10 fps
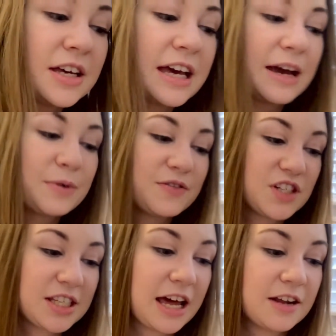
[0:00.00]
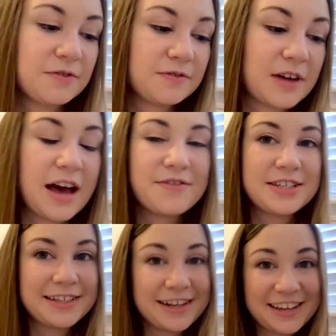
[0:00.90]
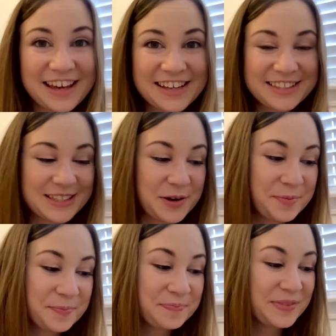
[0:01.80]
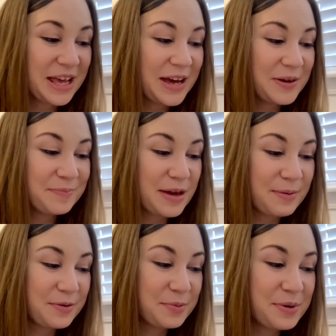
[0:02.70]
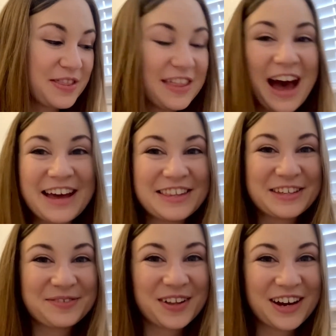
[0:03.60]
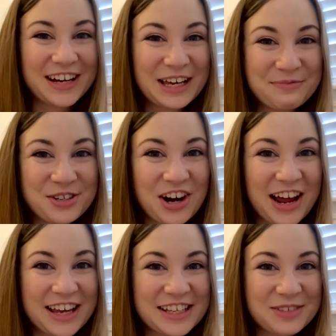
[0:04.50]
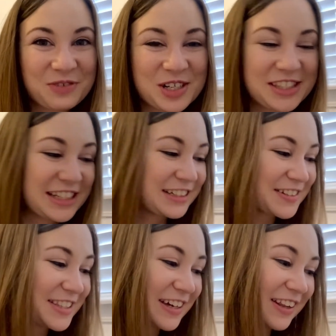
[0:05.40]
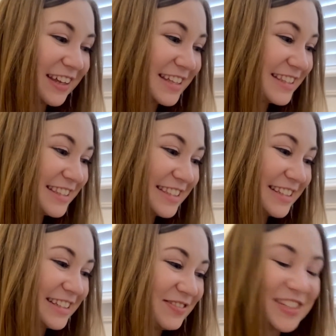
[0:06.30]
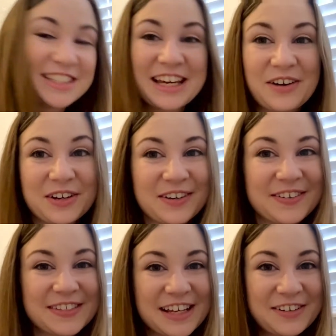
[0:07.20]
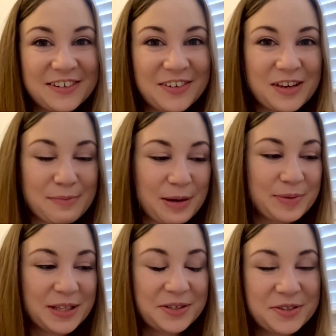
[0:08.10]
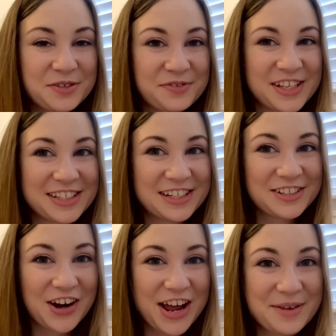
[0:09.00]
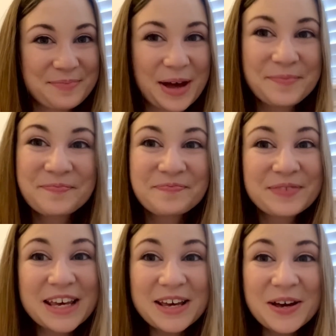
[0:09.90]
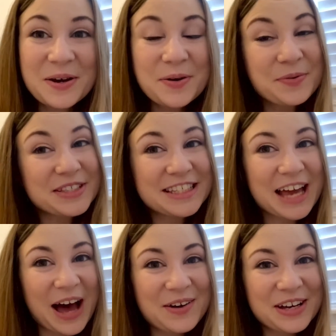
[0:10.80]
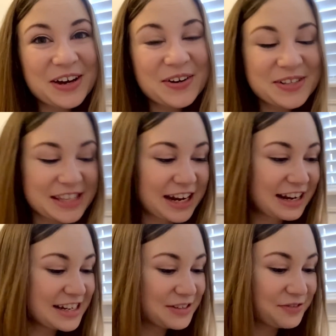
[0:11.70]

and we've just kind of haven't done it yet. So maybe we'll put that in the vlog, him trying his first little solids. We'll see how it goes. I don't know, he might be a little too fussy to try it, but we'll see how it goes. And I need to